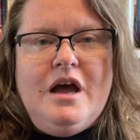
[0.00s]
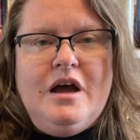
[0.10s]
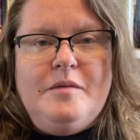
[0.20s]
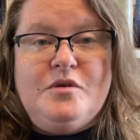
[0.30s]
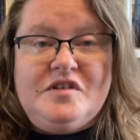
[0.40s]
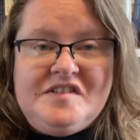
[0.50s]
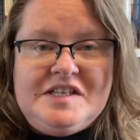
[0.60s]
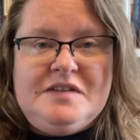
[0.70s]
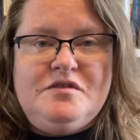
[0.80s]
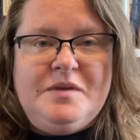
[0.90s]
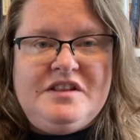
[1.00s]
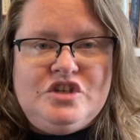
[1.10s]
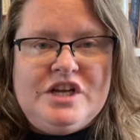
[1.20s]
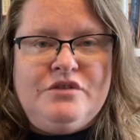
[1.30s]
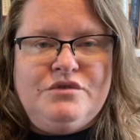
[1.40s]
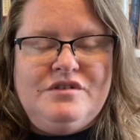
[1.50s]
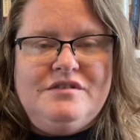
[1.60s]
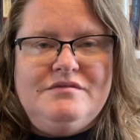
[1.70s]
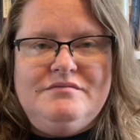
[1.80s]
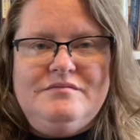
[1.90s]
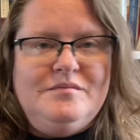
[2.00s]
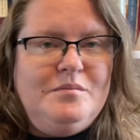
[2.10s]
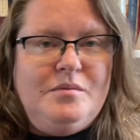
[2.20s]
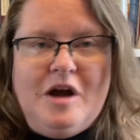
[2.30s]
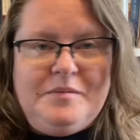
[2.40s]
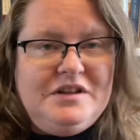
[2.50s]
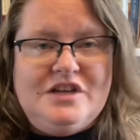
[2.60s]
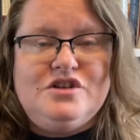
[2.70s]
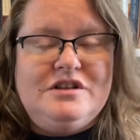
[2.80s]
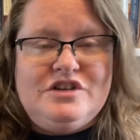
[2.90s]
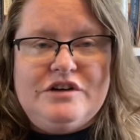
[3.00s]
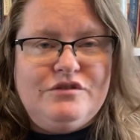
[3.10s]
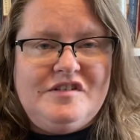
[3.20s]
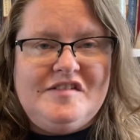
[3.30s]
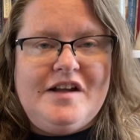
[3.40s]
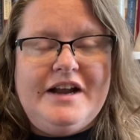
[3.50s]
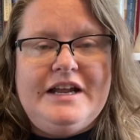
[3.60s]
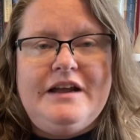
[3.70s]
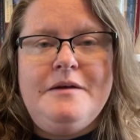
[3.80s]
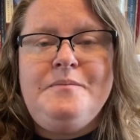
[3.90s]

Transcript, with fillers: uh, perceived by the general population, the general society.